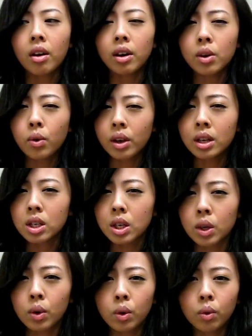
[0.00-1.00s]
are going
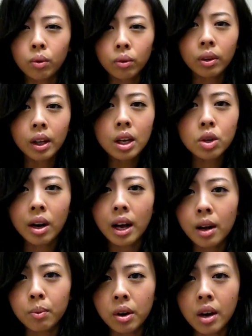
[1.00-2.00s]
to really dry up